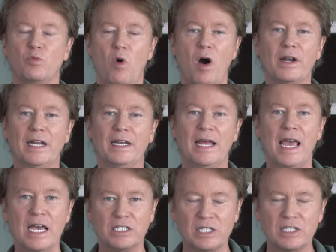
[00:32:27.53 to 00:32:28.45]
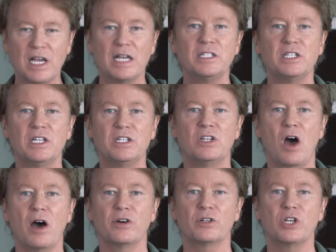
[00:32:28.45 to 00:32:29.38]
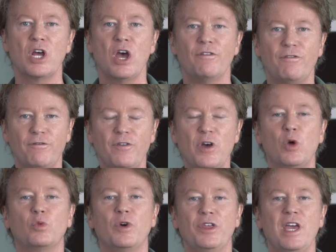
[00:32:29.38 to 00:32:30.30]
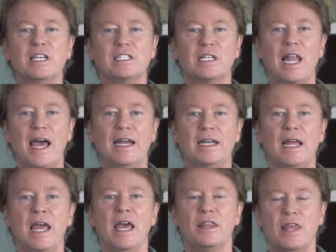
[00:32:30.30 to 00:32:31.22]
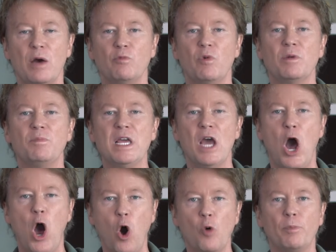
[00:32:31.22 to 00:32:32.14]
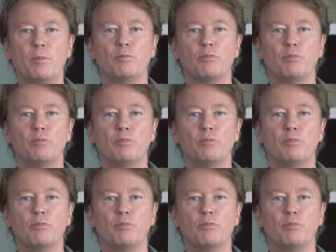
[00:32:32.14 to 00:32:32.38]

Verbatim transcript: wanted sons and daughters filled with His light that would be hope,